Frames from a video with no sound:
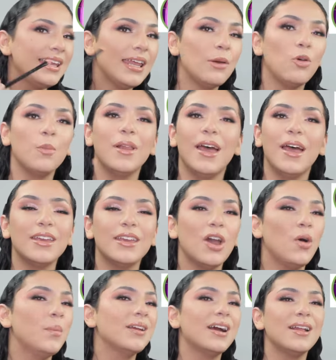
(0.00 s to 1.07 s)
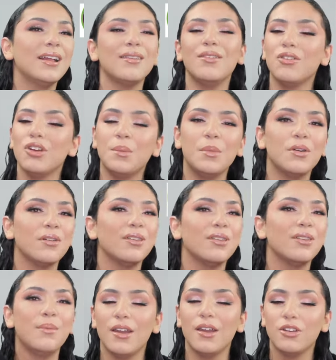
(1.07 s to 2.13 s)
and we're applying it. Oh my God, so creamy or so
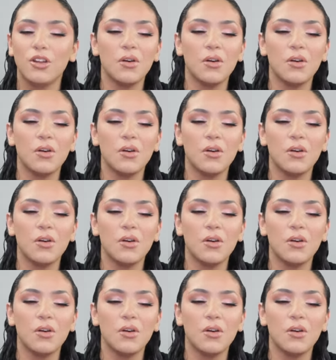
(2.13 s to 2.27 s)
bad,